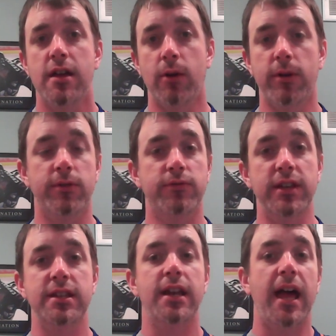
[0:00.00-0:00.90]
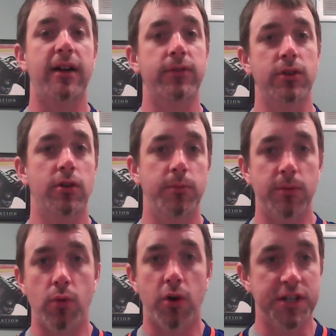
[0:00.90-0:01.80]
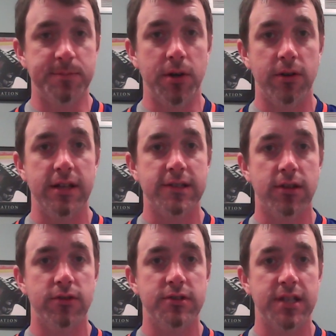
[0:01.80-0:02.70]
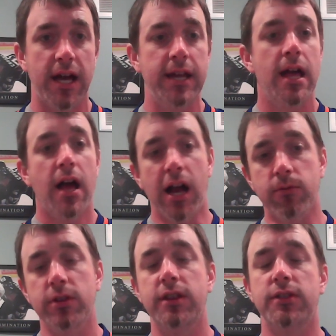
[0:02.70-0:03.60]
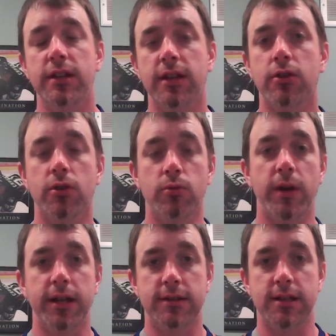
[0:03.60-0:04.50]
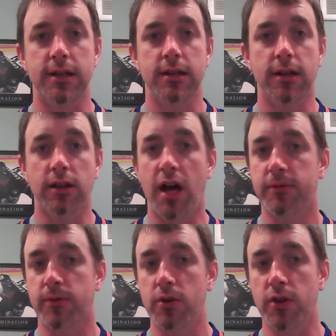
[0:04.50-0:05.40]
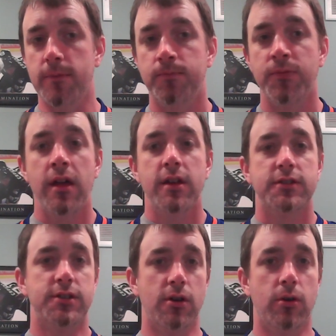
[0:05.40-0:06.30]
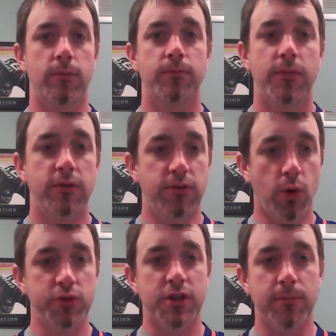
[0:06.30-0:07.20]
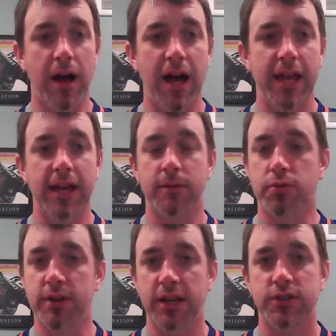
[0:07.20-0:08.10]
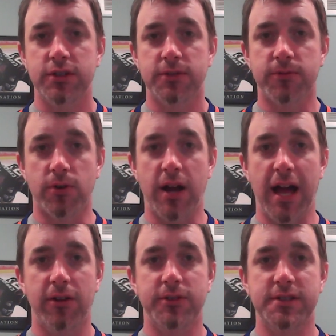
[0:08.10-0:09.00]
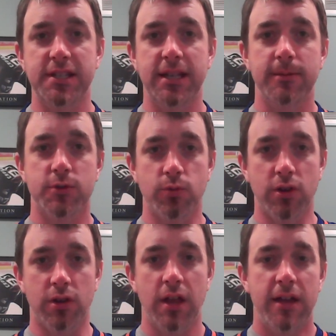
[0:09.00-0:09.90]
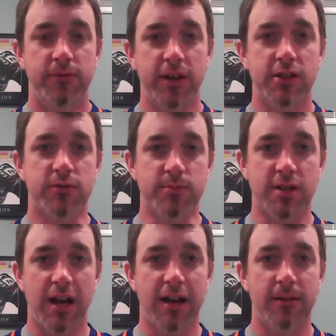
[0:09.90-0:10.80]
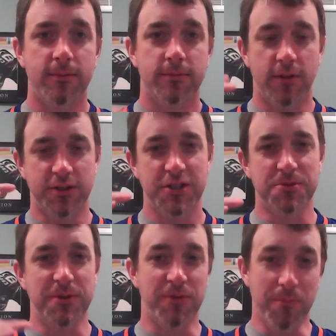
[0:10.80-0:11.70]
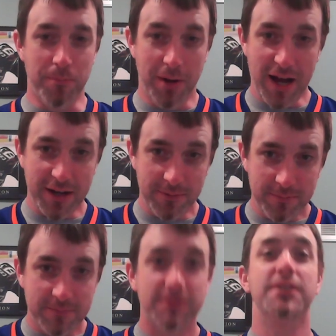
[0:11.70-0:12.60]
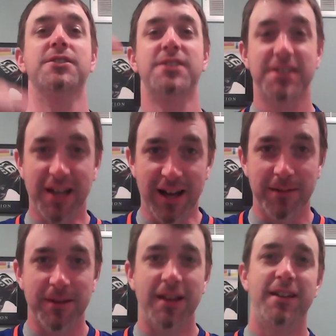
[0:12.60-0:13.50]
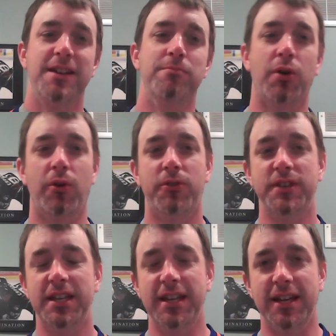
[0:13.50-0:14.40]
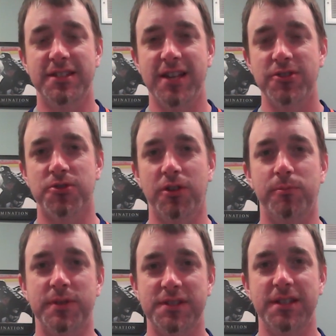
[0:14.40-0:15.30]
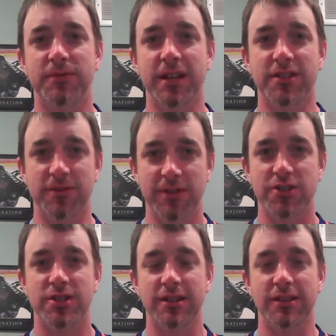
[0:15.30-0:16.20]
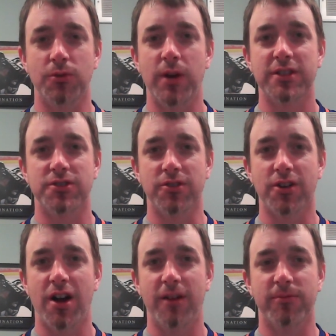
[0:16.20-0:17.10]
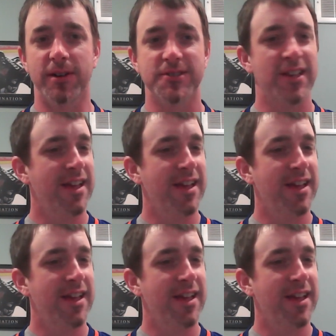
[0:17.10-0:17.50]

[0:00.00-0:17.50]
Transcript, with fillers: However, if they did have a little bit more experience on their side, I really think they could have went uh, a lot further. So those are my uh, predictions for how the teams will finish from top, excuse me, from bottom to top in both the uh, Central and Pacific Division in the Western Conference.